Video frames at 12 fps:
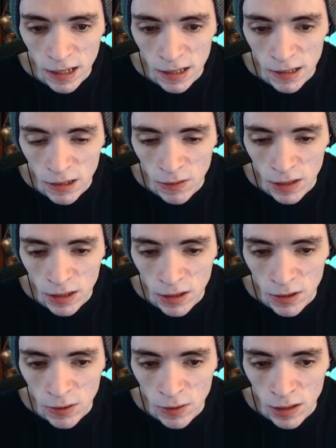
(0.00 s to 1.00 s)
is going
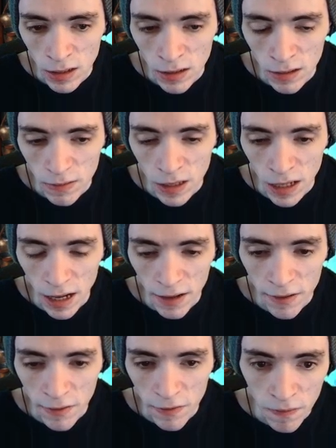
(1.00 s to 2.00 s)
to kind
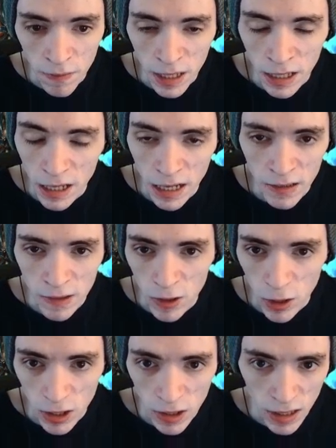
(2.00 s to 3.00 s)
of be in
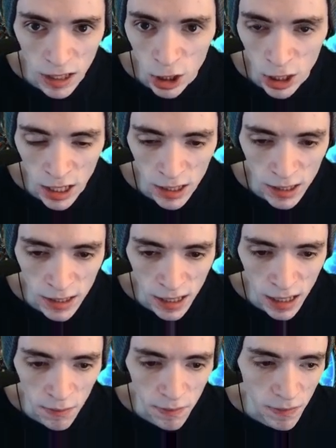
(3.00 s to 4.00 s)
circulation at the
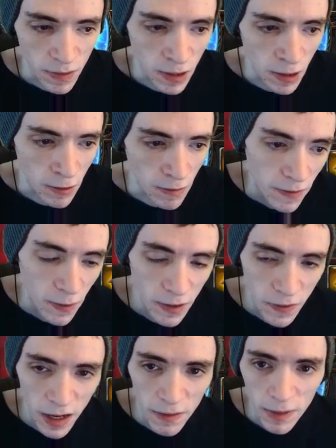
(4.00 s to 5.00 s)
time. So 4 to
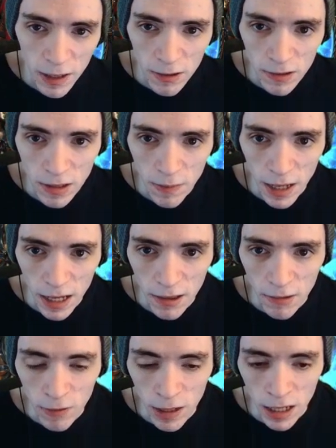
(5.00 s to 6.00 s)
5 mirrors to make
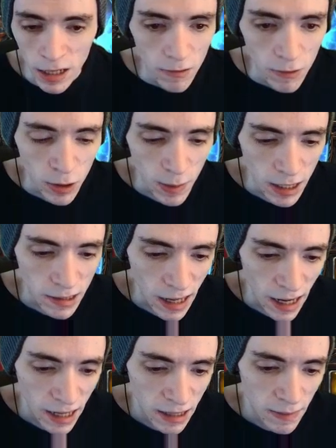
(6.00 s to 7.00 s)
the ring, which means
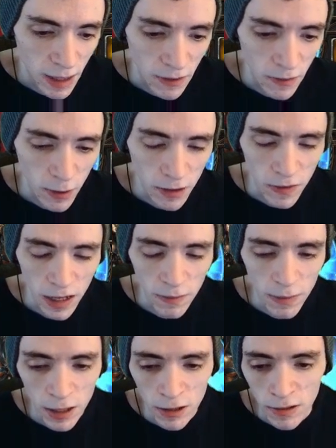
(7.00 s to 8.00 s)
I had to make 4 to 5
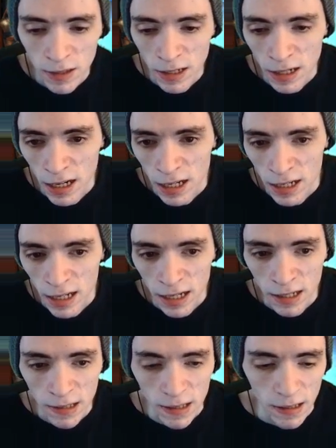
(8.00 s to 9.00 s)
mirrors in 9
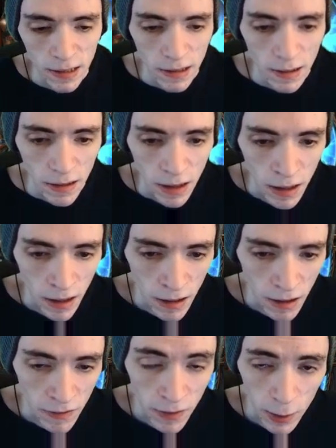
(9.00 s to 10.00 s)
days.
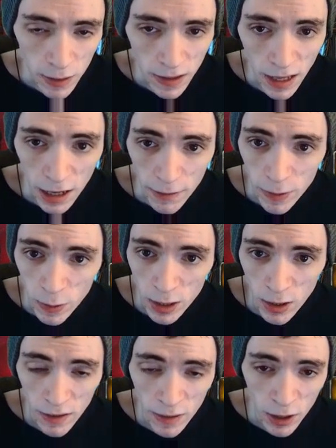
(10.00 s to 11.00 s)
Of course, it helps when
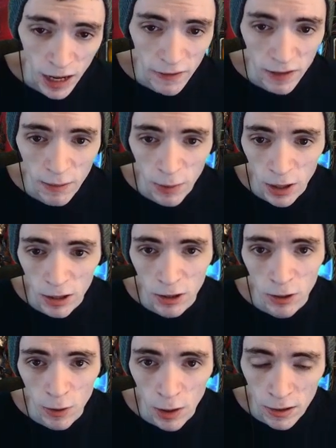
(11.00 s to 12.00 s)
you have a crafting partner
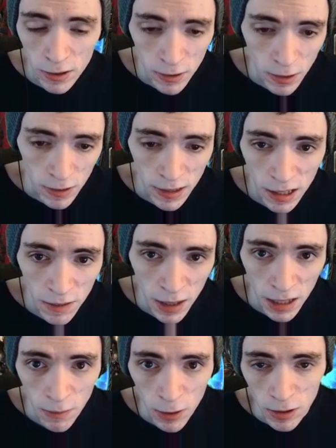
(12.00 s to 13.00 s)
who also knows how to
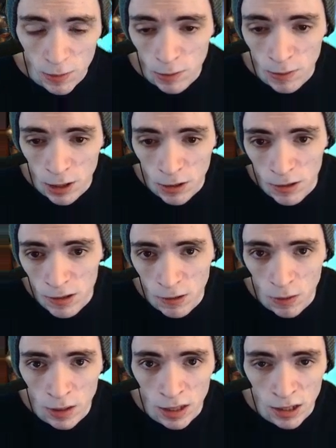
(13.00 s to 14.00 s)
make multiple mirrors
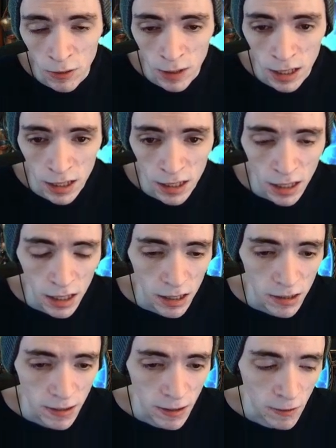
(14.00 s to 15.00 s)
within a week.
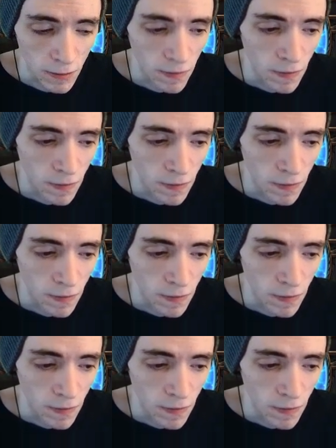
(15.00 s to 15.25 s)
So